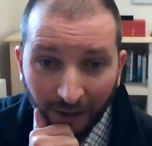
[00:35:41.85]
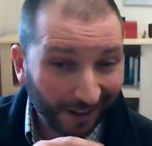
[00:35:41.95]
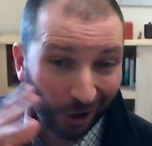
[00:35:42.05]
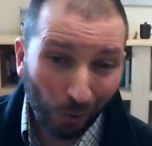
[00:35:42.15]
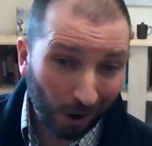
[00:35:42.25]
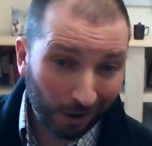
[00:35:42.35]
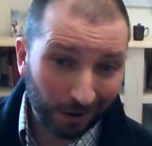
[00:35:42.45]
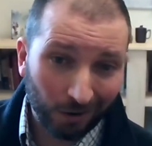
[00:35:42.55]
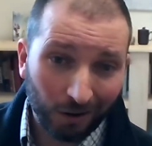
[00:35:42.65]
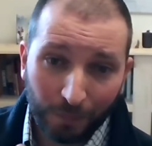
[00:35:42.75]
I could go on
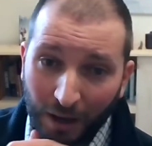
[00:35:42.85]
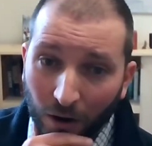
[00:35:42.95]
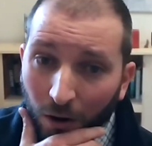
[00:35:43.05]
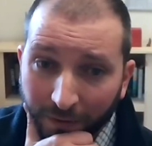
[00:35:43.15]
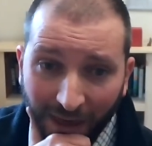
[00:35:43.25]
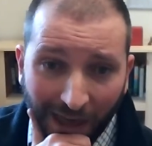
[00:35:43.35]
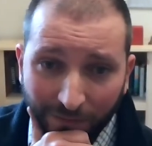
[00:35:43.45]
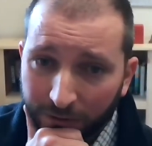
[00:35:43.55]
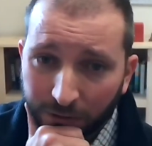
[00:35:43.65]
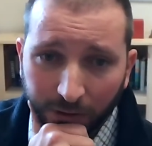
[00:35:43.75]
and on about all the
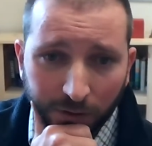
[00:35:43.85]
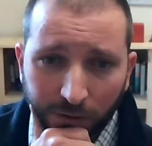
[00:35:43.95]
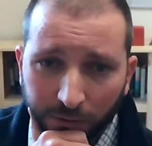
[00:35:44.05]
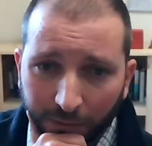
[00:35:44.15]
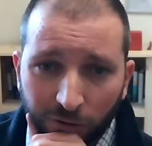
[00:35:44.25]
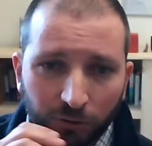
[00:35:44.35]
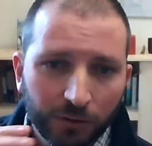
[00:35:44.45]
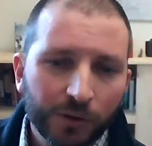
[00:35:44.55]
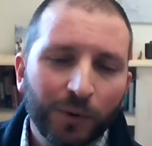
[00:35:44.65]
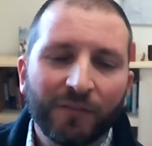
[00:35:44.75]
caveats and
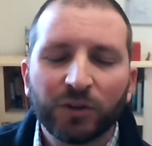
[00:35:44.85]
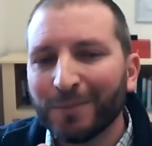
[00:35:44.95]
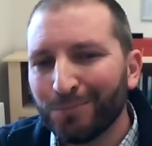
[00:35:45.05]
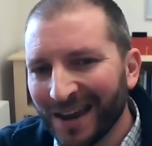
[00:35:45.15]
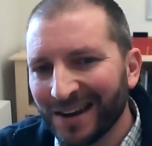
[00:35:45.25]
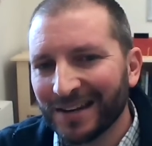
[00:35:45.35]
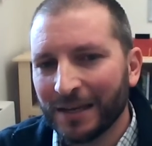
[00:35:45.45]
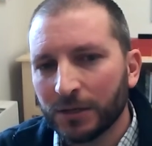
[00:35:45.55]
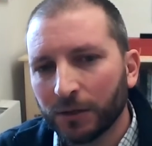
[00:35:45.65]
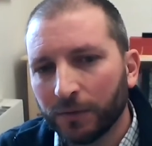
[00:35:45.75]
considerations that would have to be baked
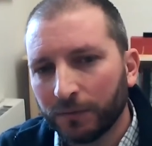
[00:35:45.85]
into